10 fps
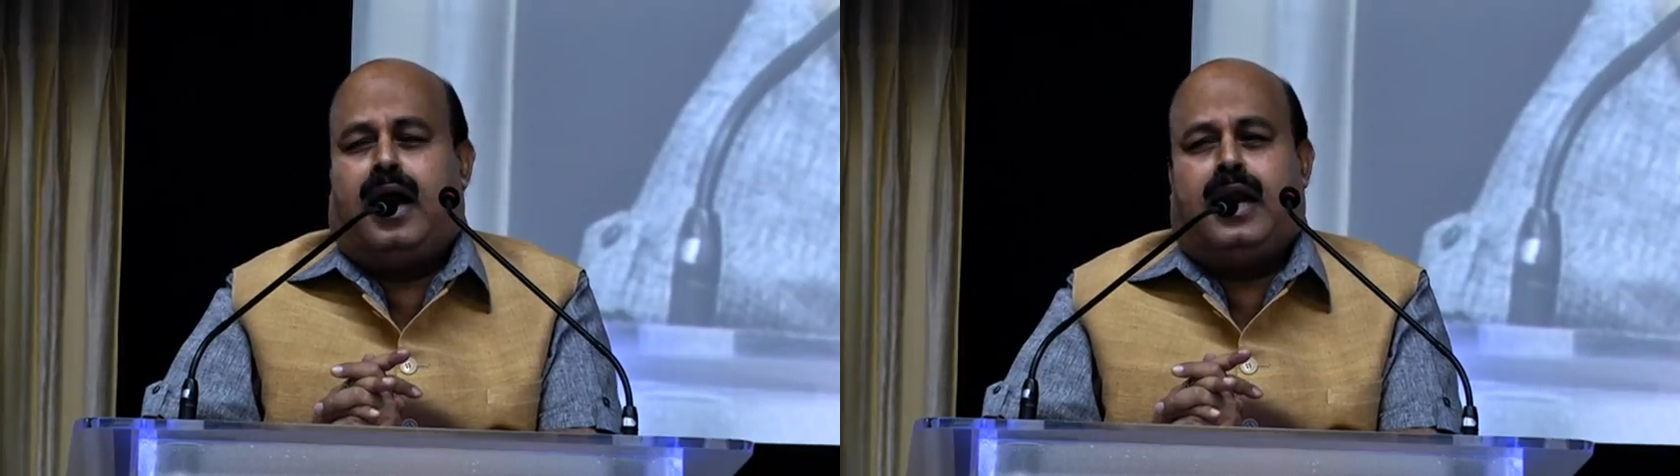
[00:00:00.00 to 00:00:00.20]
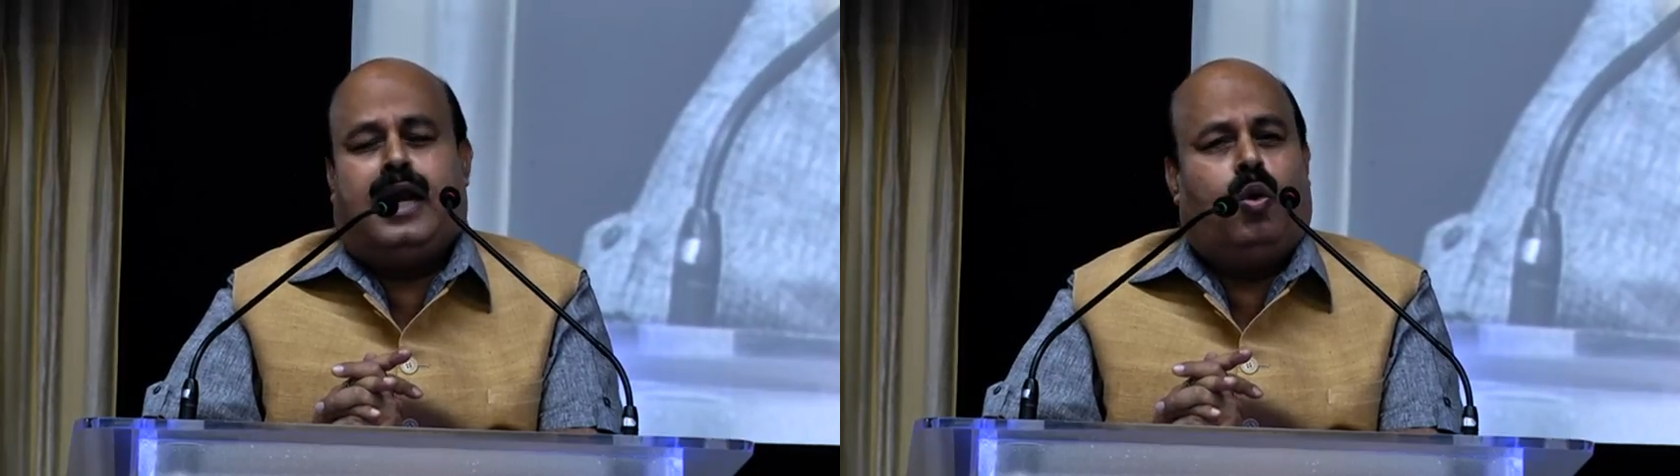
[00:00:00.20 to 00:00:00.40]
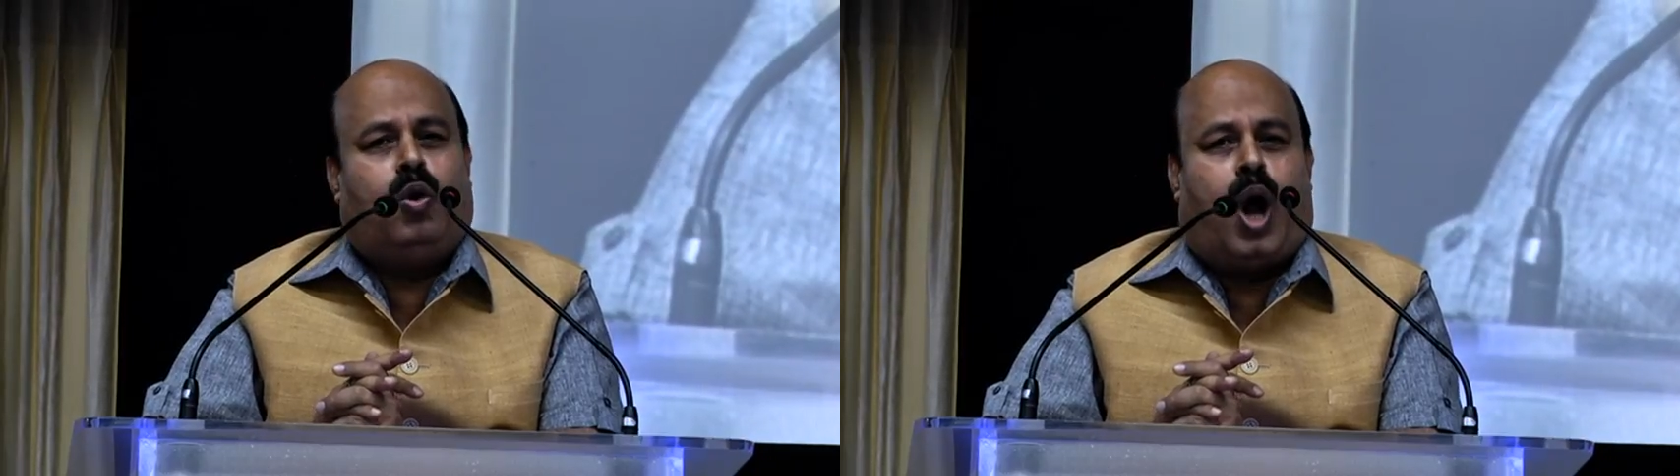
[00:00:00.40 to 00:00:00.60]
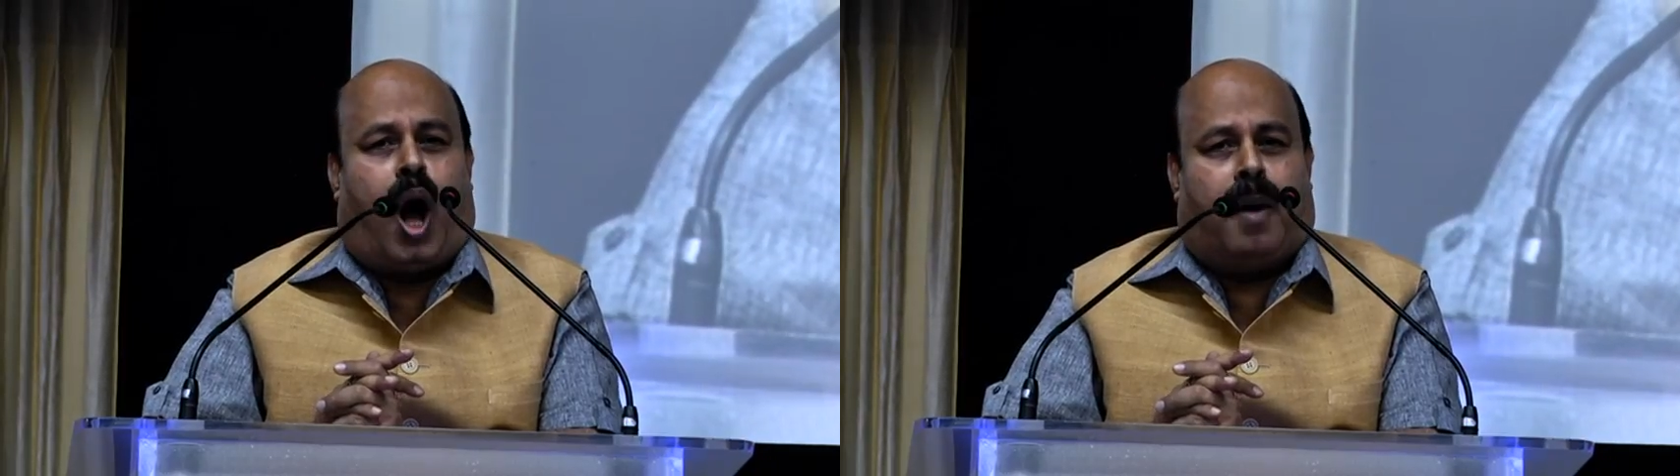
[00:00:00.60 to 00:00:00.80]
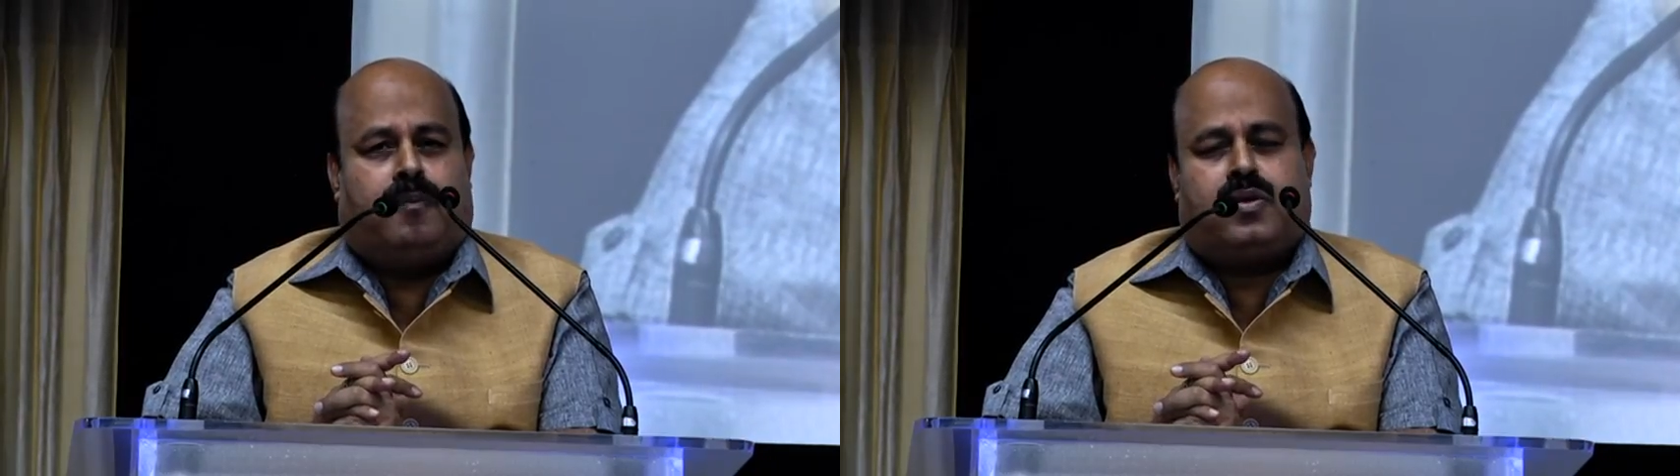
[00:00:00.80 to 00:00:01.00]
new
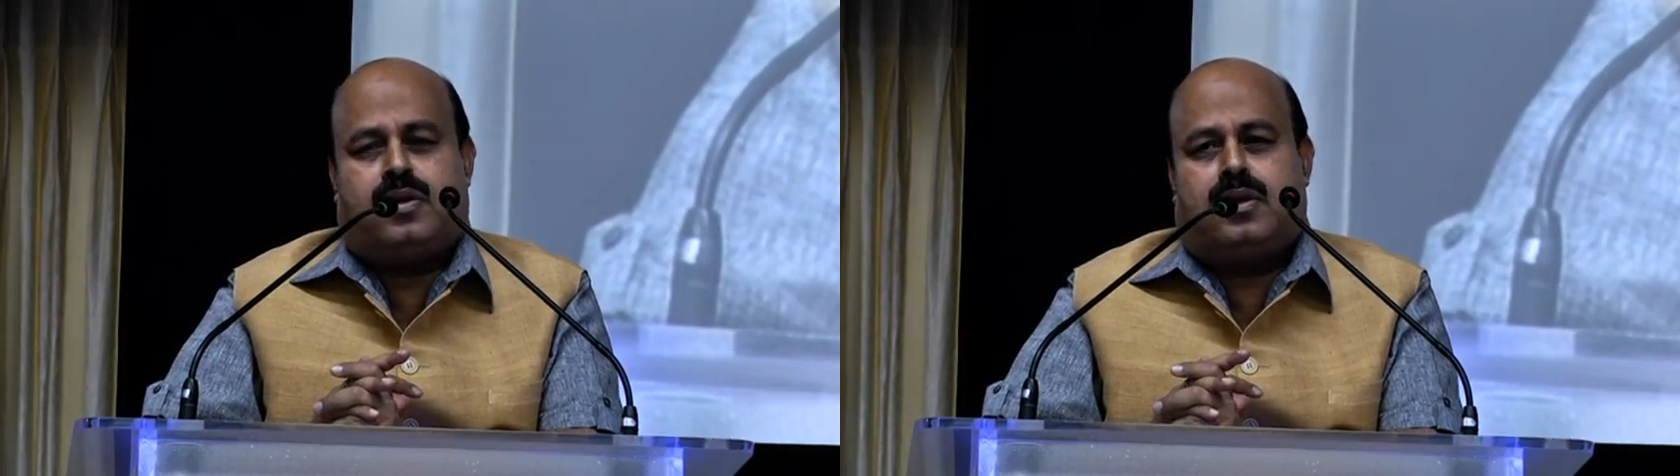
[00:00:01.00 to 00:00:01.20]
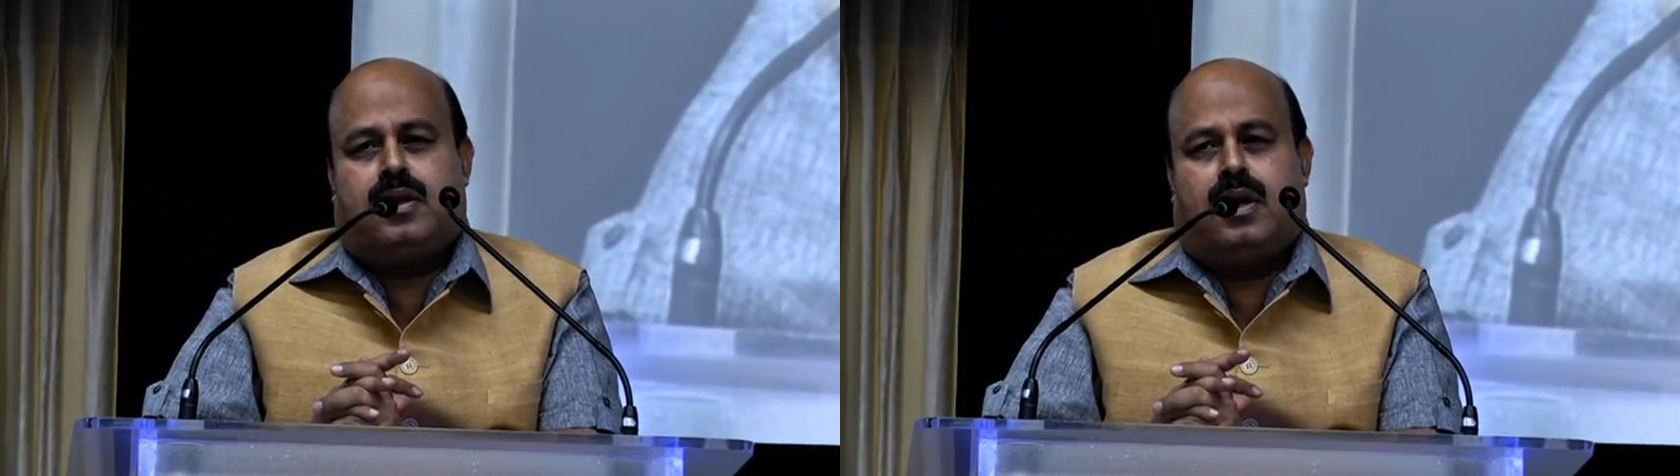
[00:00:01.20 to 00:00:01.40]
norms,